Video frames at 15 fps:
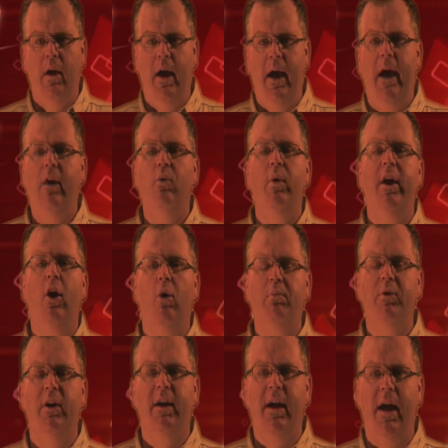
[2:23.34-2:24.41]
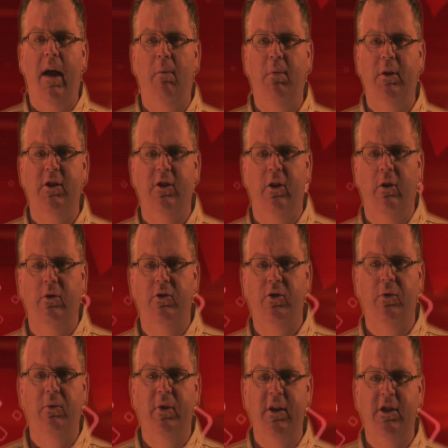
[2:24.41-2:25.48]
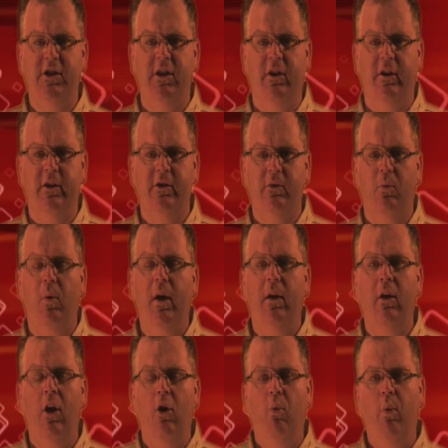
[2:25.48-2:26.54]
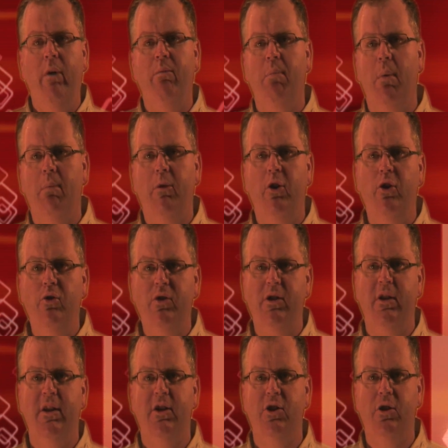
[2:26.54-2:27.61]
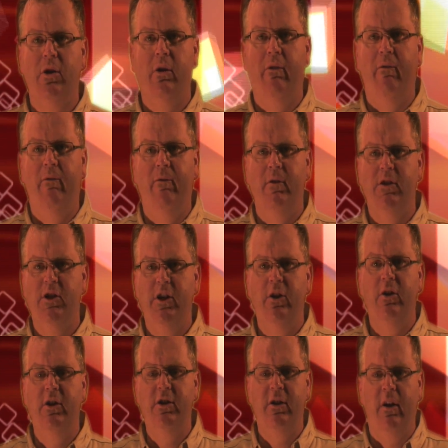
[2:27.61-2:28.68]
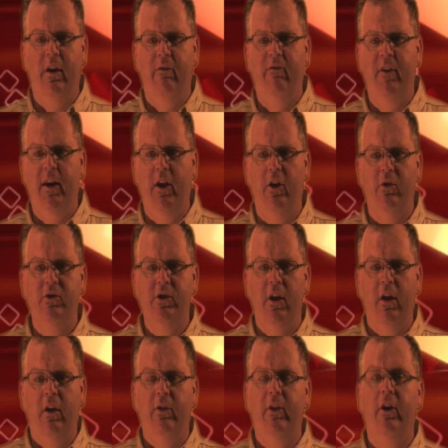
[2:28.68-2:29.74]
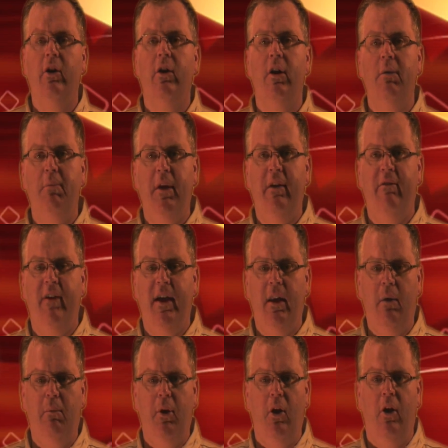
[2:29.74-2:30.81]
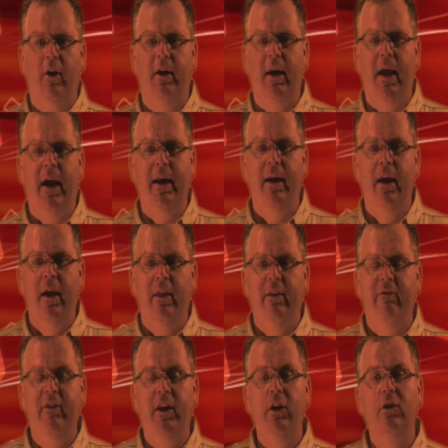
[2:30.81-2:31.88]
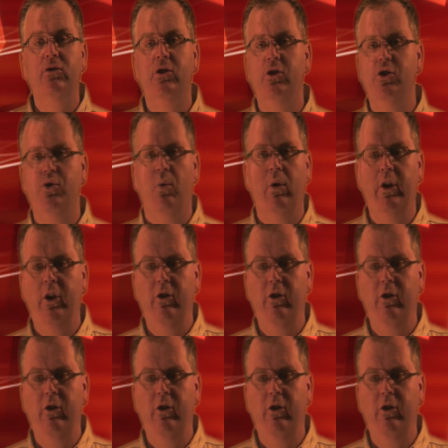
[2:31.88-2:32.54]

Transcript: How do we hope to accomplish those through this series? Well, we've produced this series of videos that are going to be available online. The videos are short,